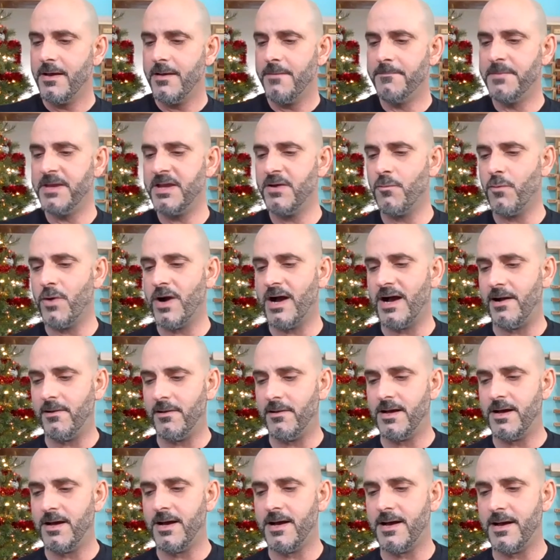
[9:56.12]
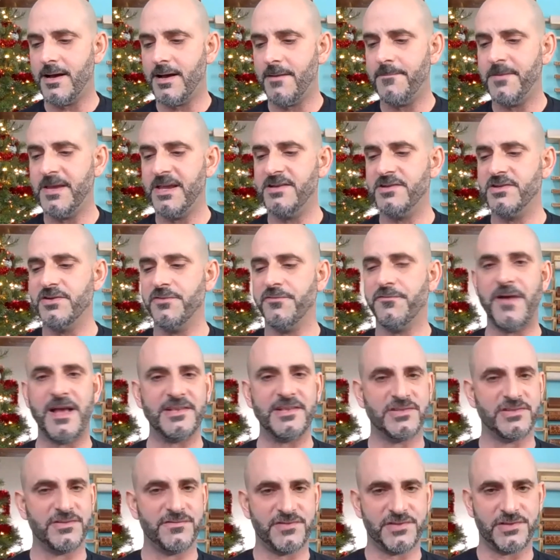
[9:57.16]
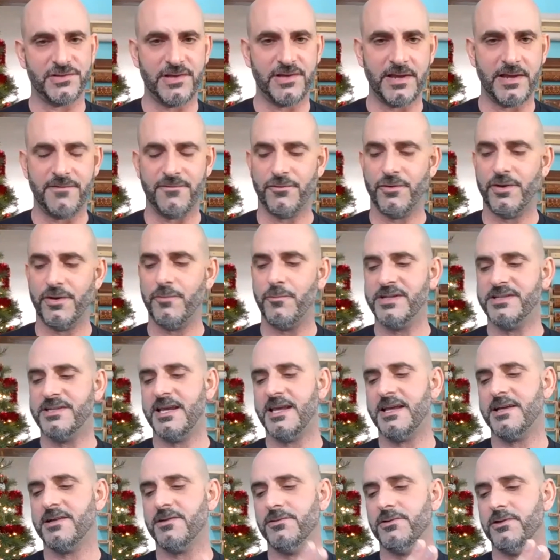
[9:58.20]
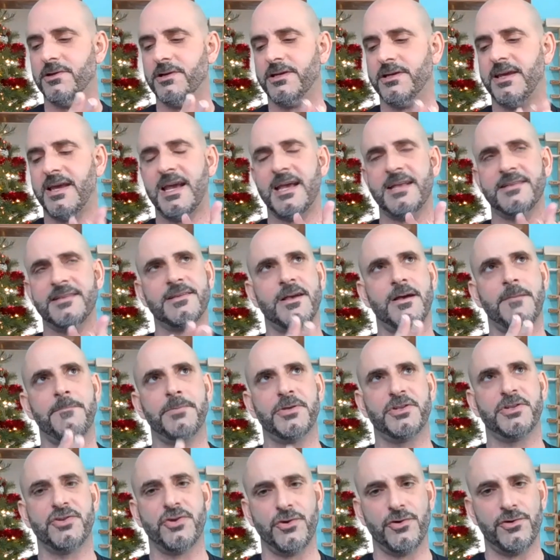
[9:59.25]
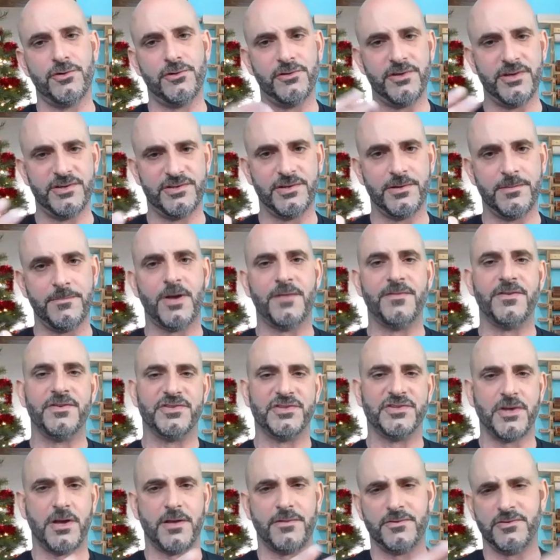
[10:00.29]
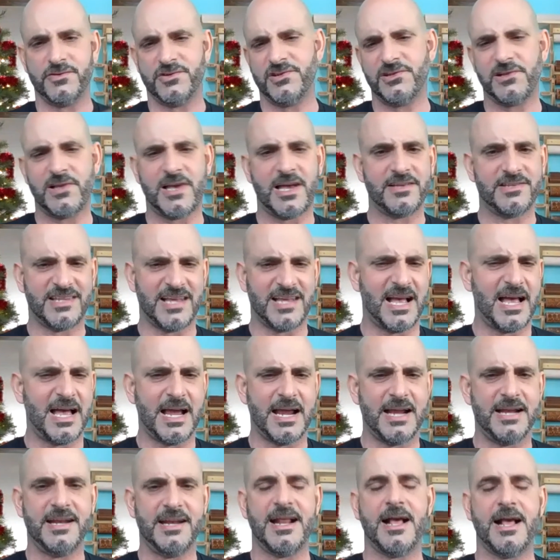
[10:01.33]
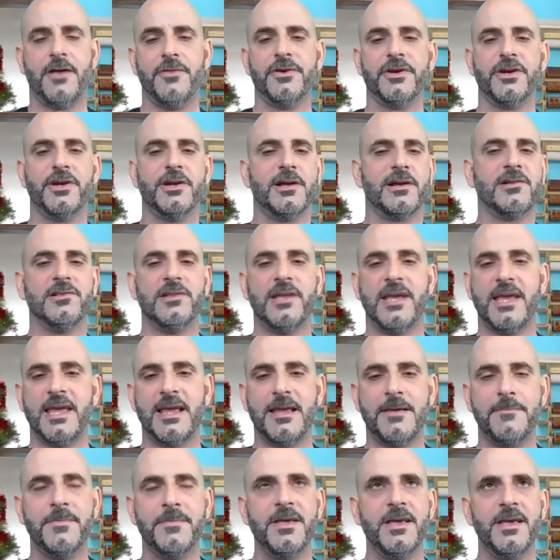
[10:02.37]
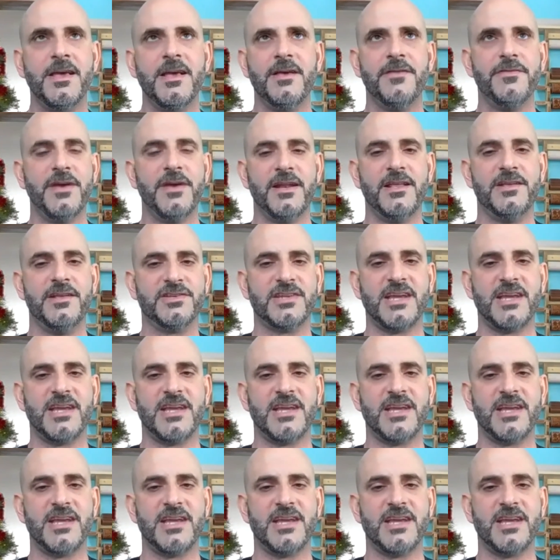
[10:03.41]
Meanwhile, in defense of slavery, we take a look at paternalism on the southern side and how they're going to claim that it's